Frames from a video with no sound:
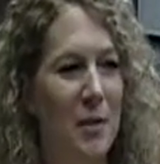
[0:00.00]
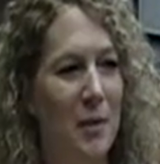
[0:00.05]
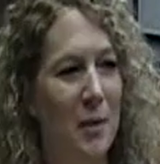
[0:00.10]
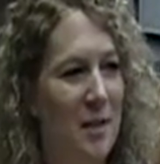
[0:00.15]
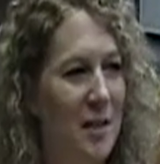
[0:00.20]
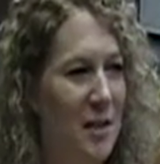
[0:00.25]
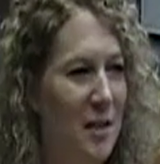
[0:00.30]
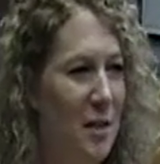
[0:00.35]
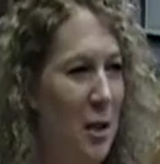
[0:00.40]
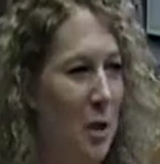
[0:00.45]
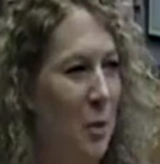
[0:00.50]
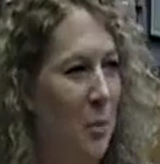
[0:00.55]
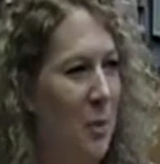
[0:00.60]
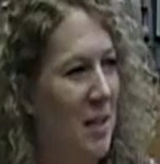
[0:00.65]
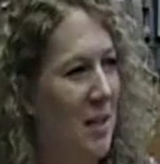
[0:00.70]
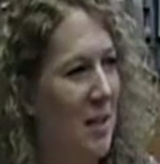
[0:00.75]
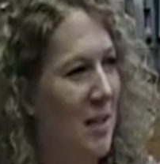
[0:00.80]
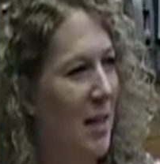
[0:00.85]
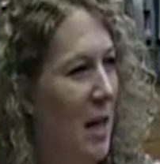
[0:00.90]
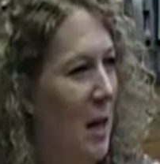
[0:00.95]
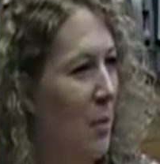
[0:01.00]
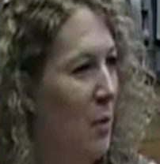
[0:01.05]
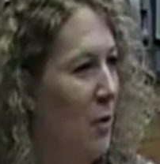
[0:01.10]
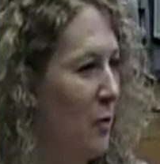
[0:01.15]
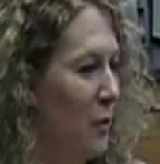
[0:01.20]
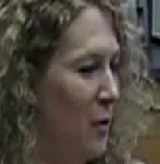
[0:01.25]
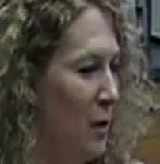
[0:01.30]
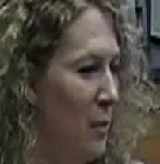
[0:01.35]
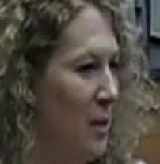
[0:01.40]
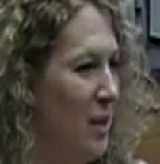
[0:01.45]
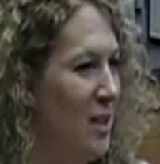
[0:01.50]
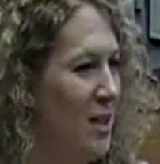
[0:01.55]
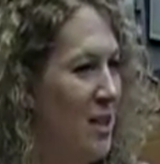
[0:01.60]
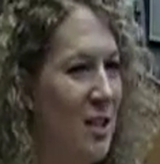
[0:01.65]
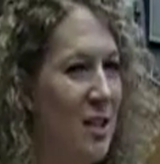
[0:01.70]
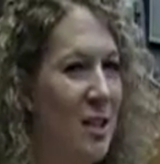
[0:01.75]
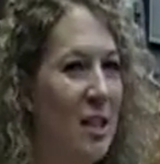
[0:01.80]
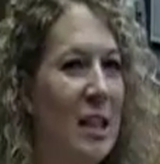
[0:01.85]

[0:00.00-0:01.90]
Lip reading: to as the gentleman's game of cribbage?